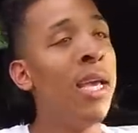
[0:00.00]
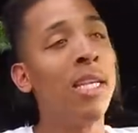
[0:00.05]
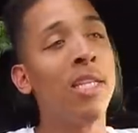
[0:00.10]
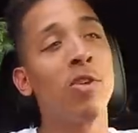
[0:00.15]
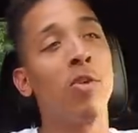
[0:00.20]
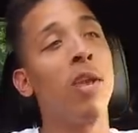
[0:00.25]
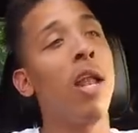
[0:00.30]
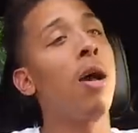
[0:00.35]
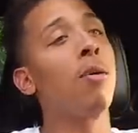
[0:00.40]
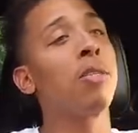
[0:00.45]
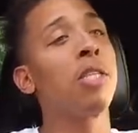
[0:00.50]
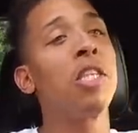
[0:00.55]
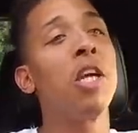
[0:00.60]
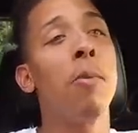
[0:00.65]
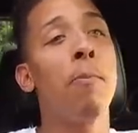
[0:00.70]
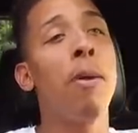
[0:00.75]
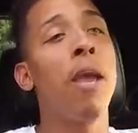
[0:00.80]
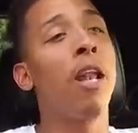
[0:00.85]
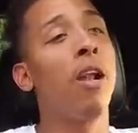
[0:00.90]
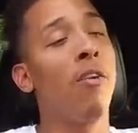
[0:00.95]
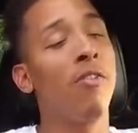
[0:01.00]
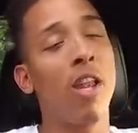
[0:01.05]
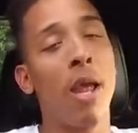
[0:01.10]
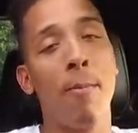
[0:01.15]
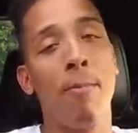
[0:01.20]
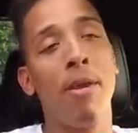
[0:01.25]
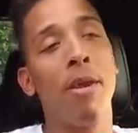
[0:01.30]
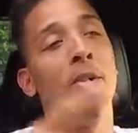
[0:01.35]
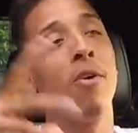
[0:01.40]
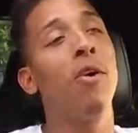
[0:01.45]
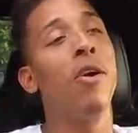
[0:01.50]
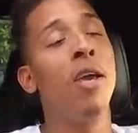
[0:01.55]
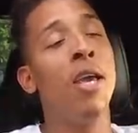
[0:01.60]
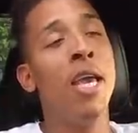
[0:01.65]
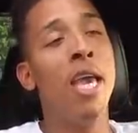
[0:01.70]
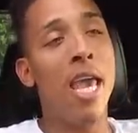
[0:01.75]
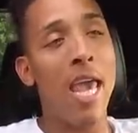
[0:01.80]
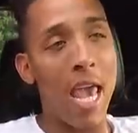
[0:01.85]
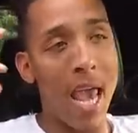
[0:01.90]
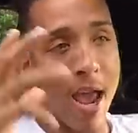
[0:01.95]
So now I'm still paying off that bill
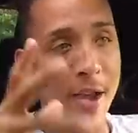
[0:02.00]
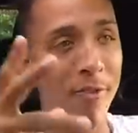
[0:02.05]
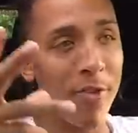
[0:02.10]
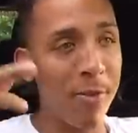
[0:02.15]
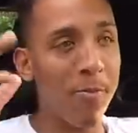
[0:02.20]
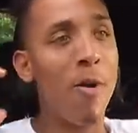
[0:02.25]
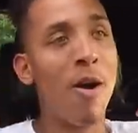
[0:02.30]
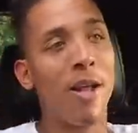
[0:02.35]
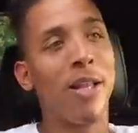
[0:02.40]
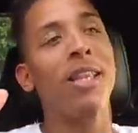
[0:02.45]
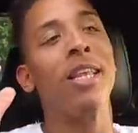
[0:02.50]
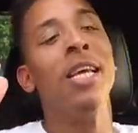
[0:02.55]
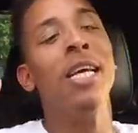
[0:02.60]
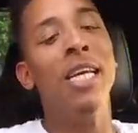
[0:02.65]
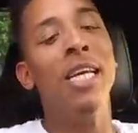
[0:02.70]
every month